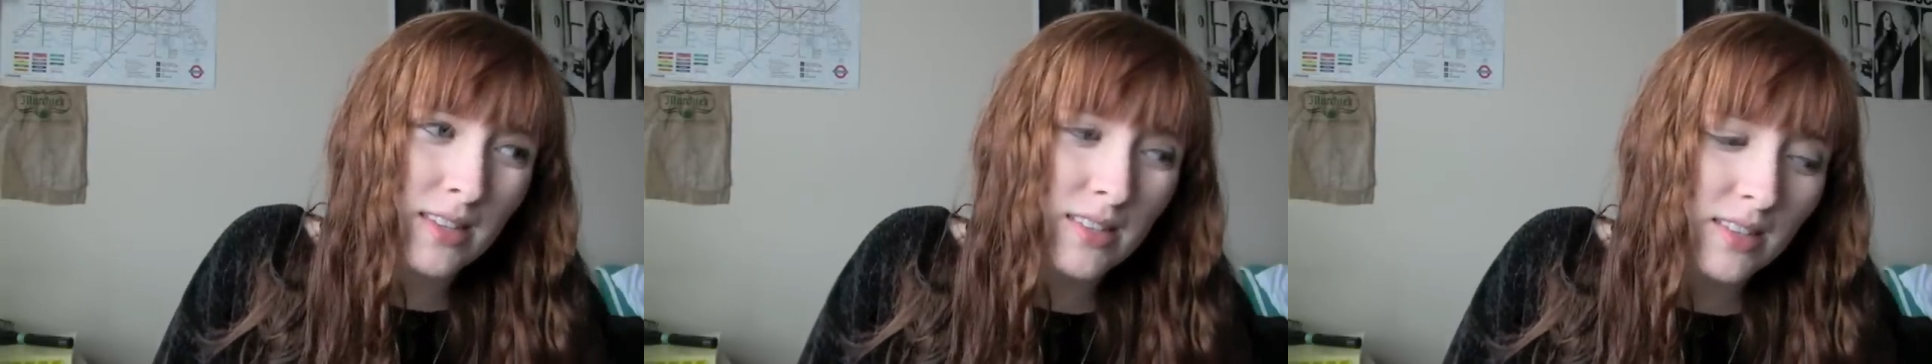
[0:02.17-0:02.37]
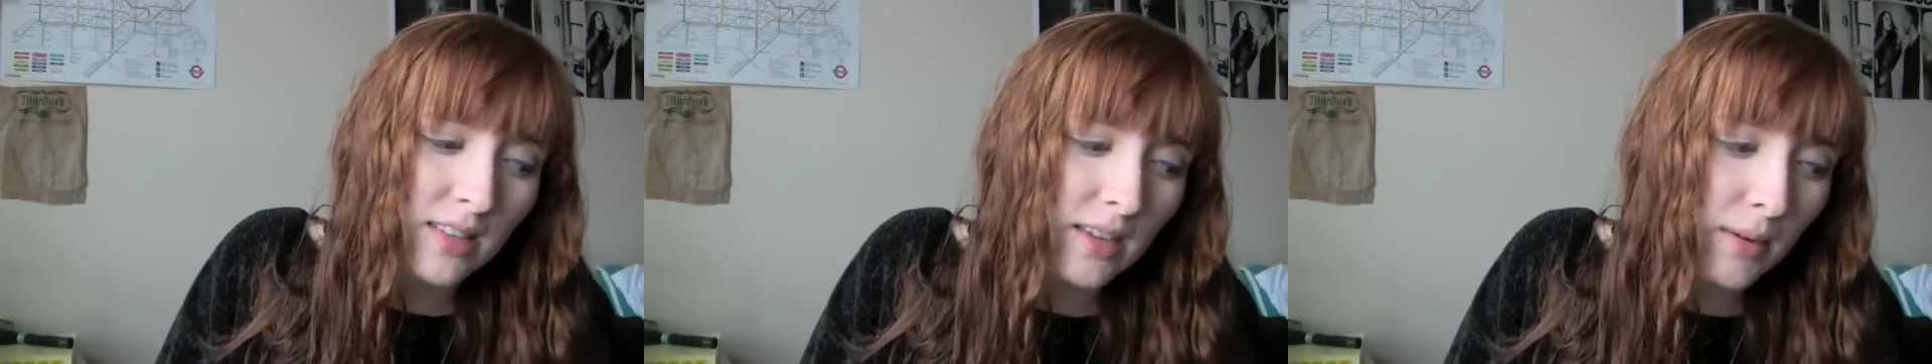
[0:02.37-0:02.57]

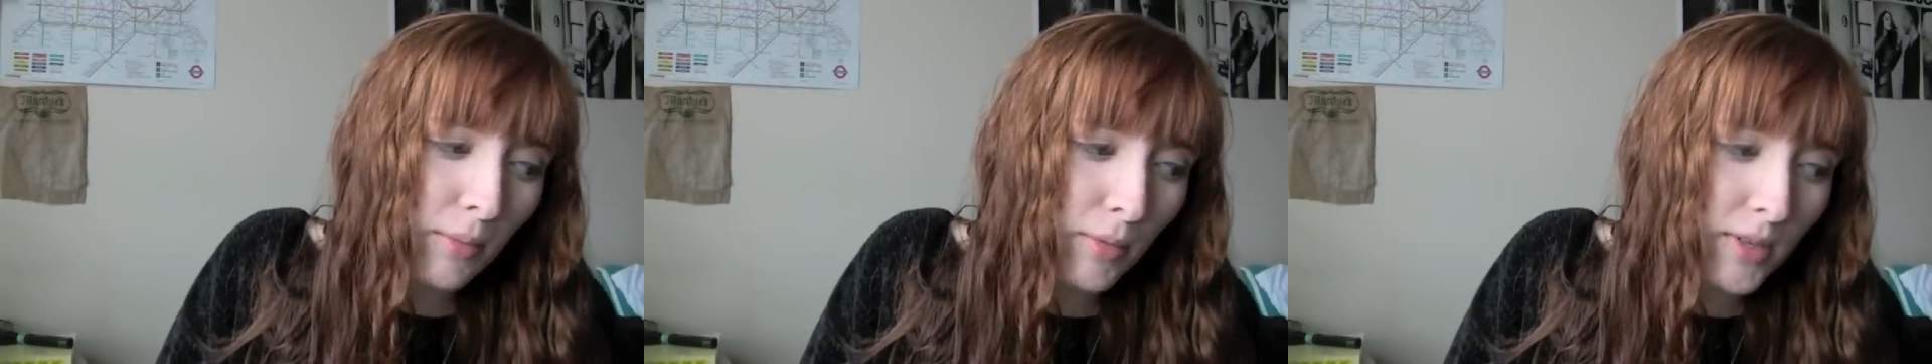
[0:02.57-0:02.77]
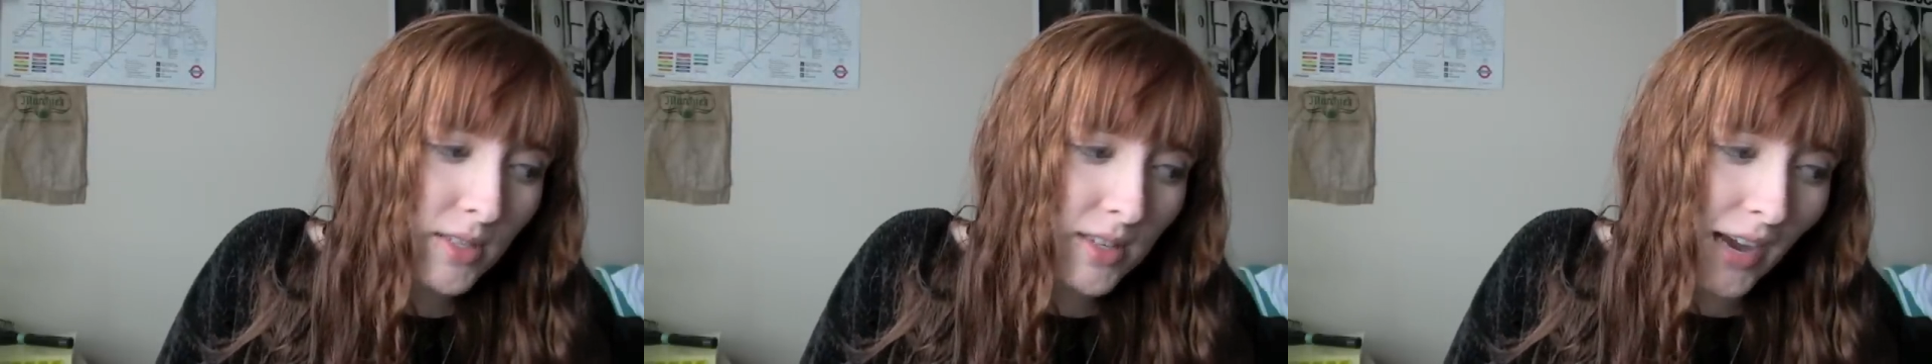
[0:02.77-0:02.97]
this
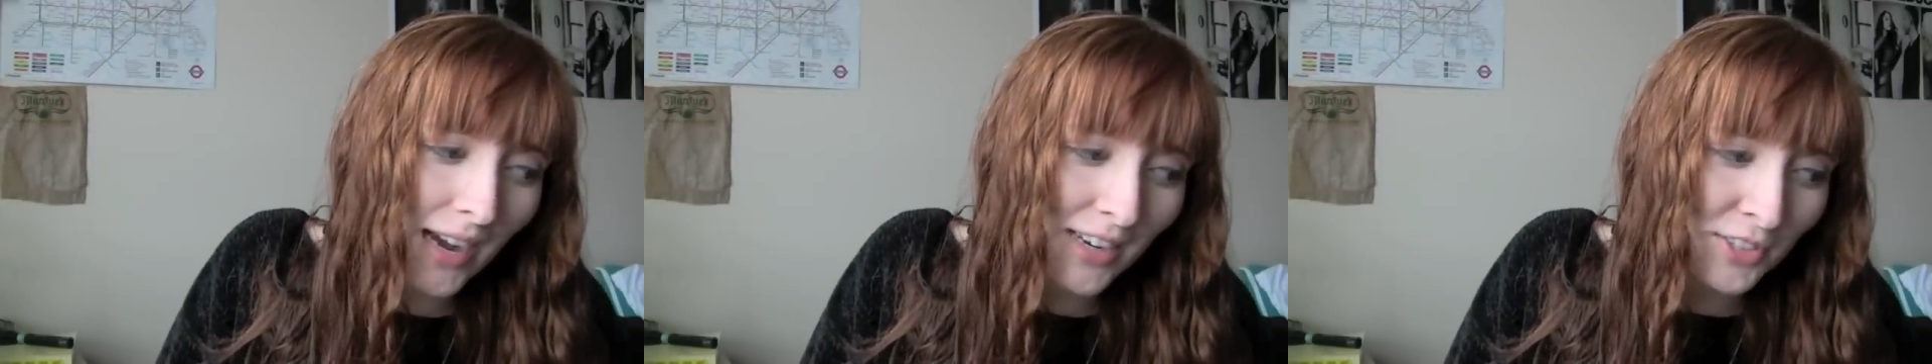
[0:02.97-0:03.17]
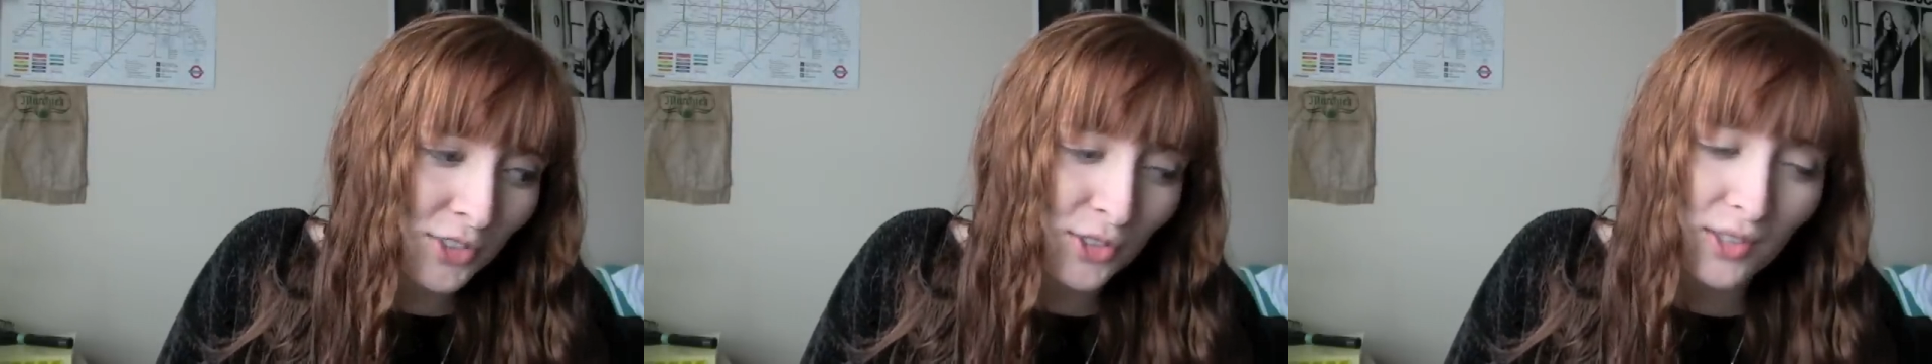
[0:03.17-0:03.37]
theme was
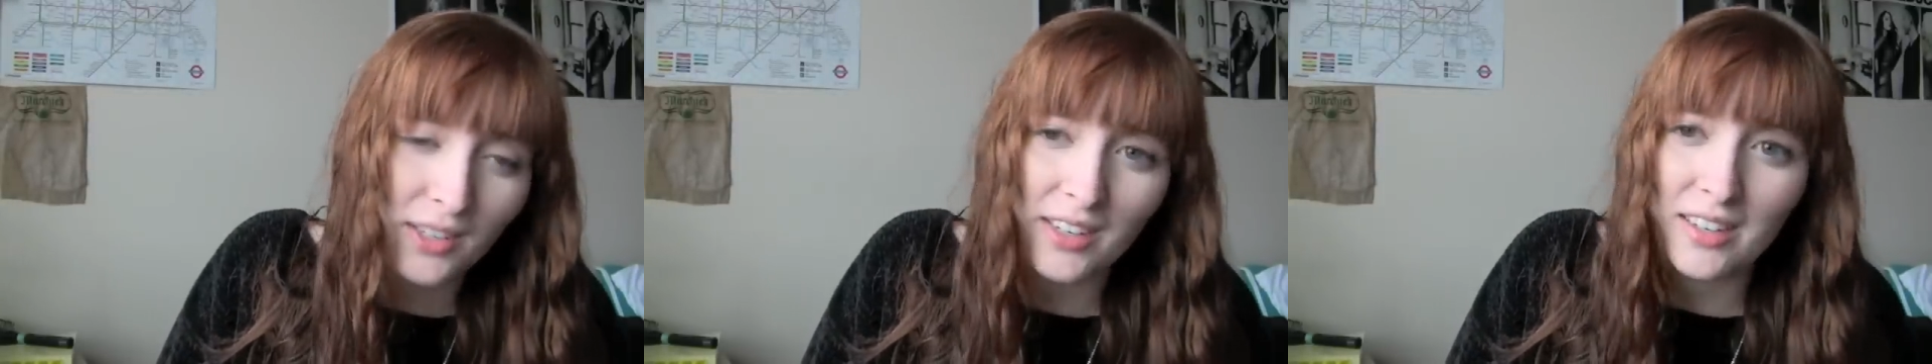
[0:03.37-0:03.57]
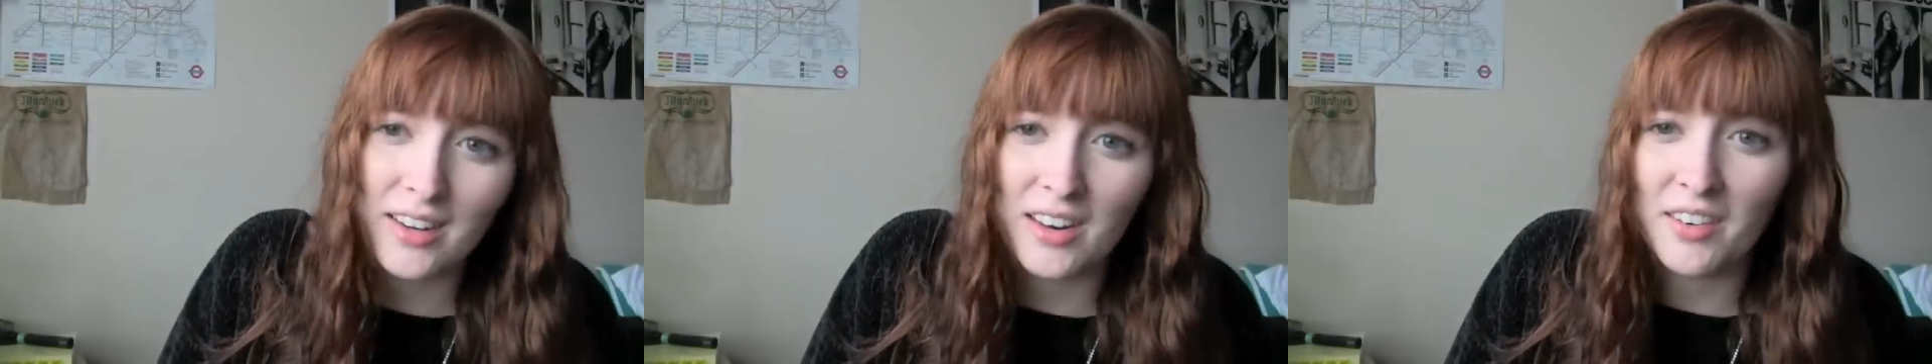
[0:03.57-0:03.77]

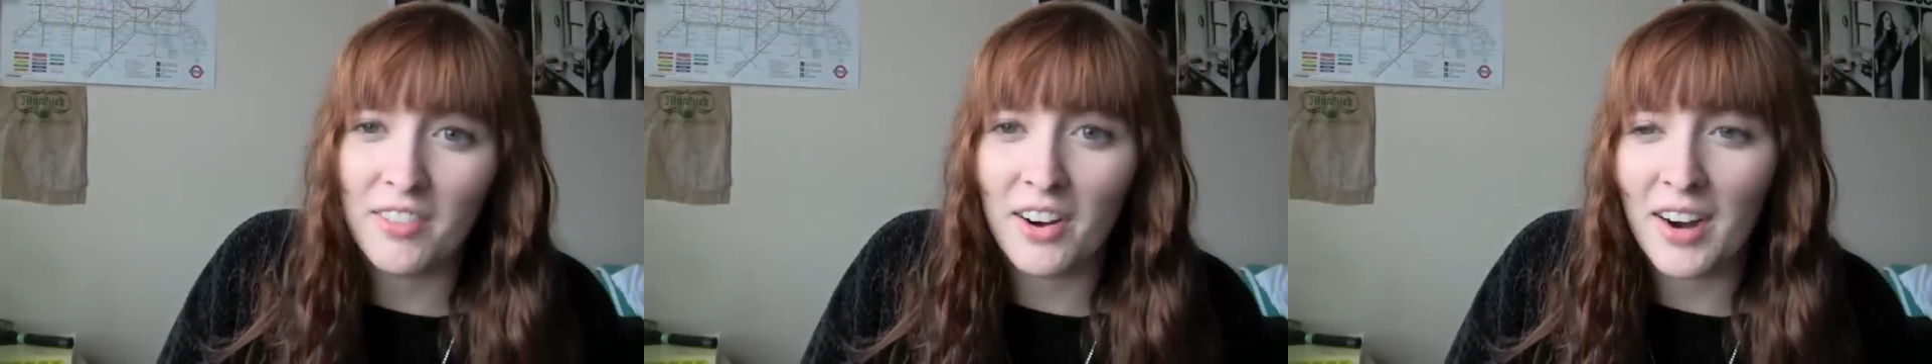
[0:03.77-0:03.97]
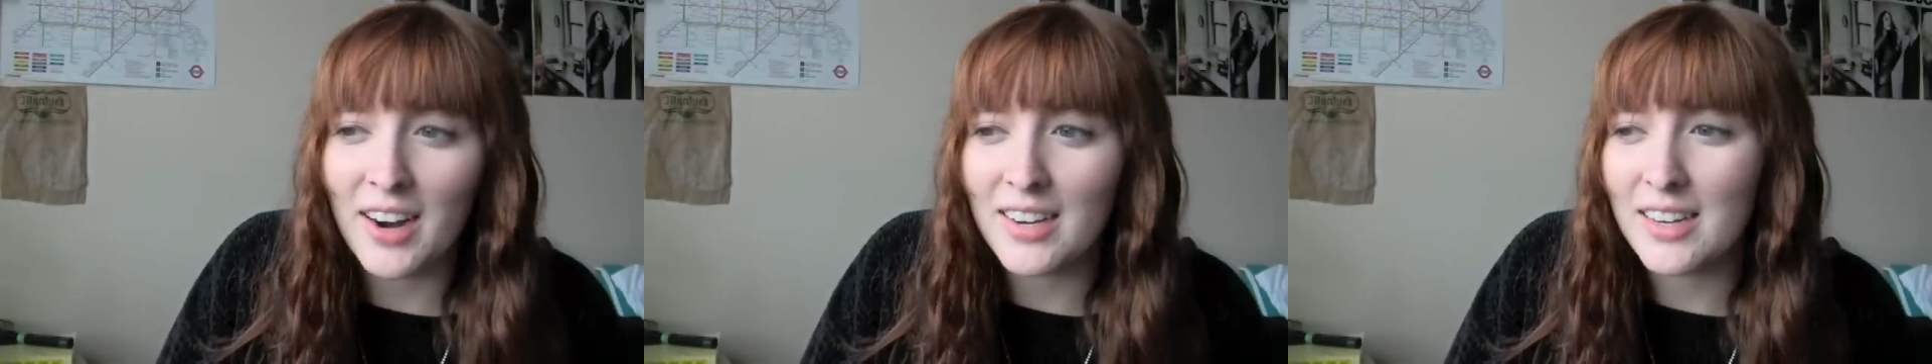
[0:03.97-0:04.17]
actually none
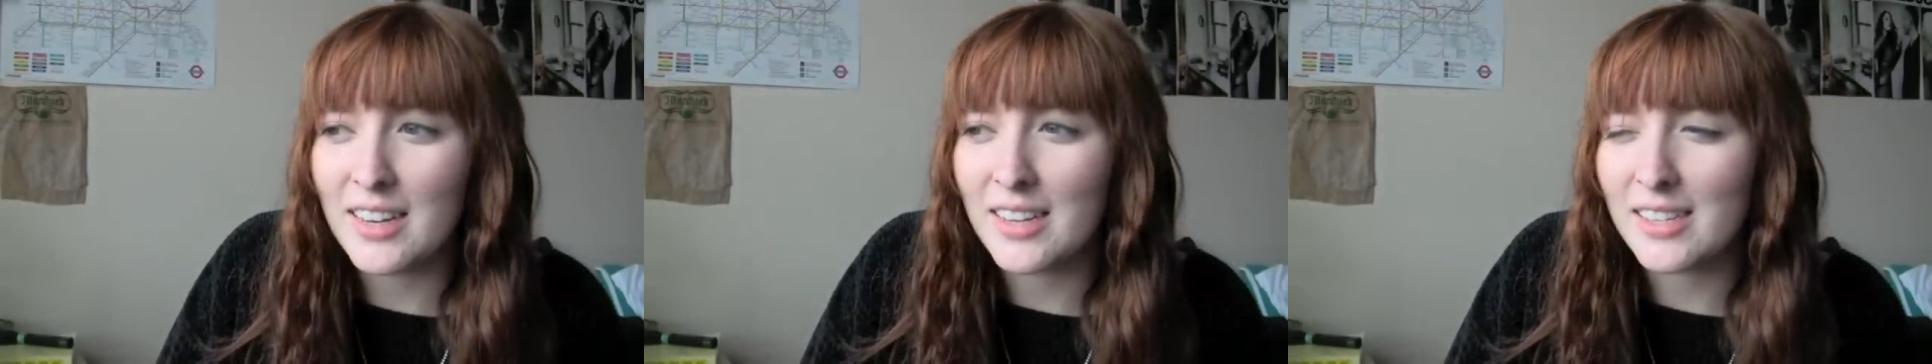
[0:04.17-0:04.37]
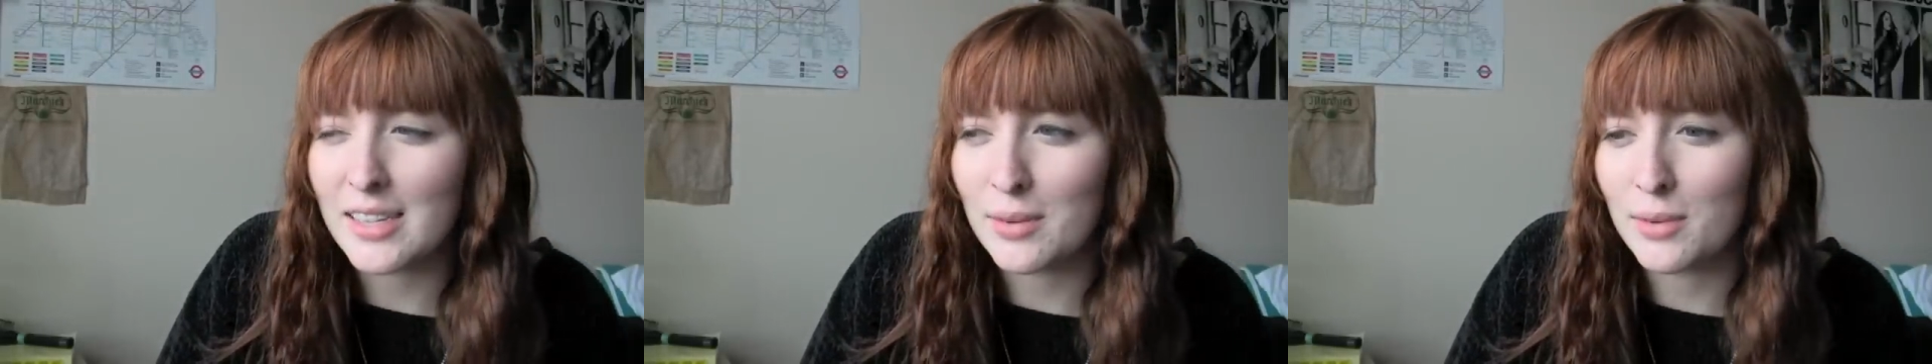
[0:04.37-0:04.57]
of our ideas.